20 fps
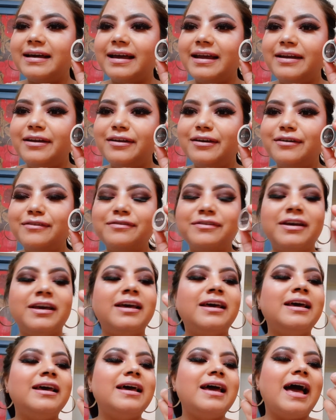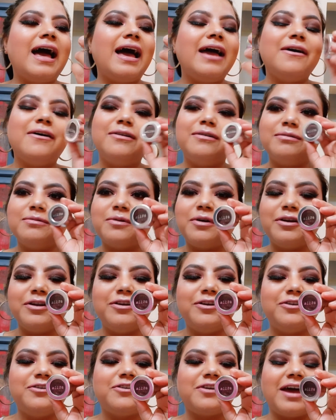kind of. I always
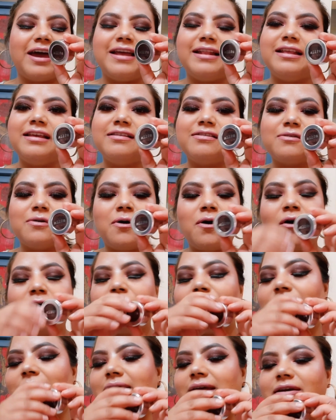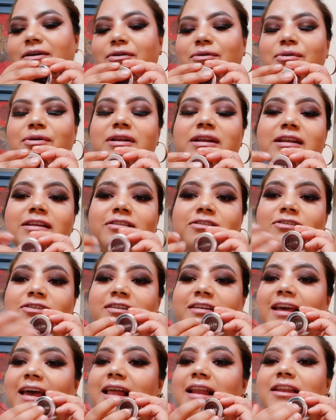wanted to try this. Oh my goodness,
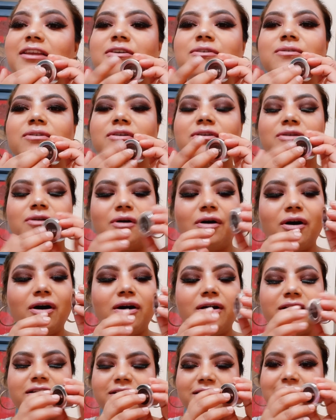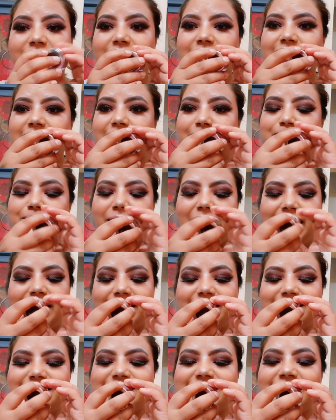tell you not, the
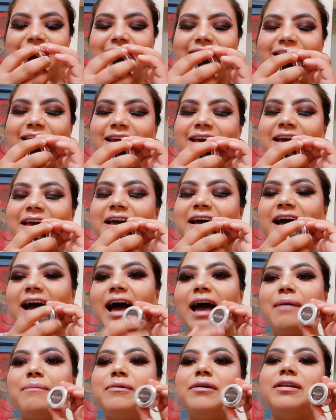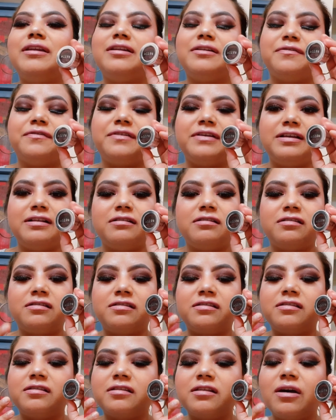packaging, I mean, it feels
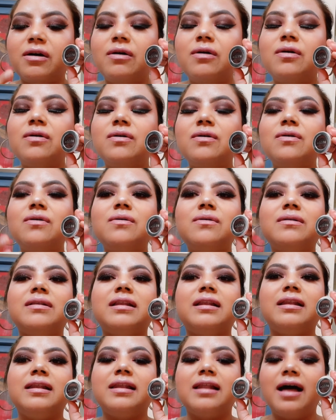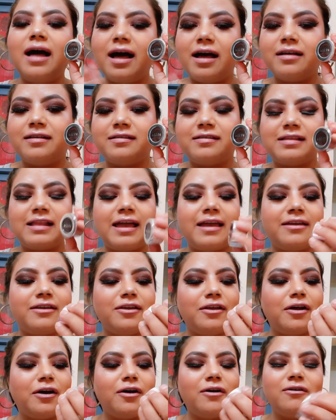so luxe, like,
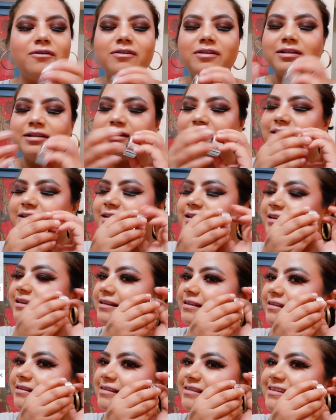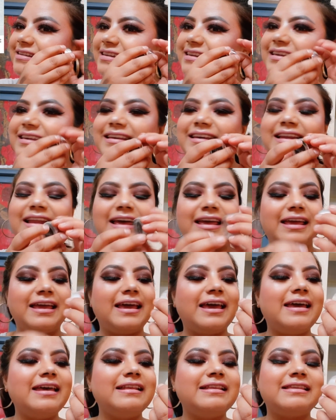you know, it's a steal, I
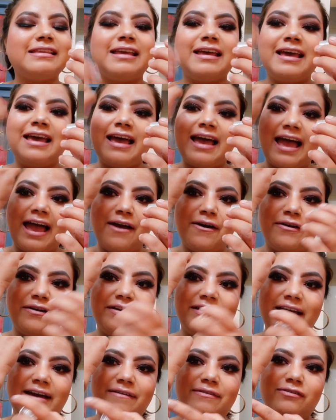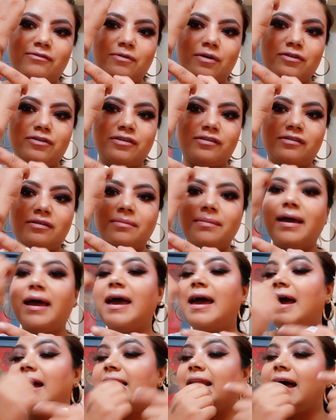guess. I already have swatches on my
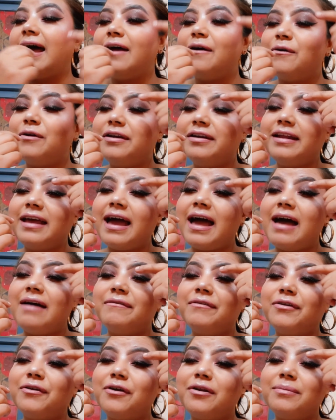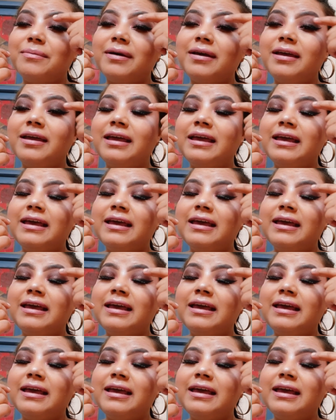hand. I already have it on my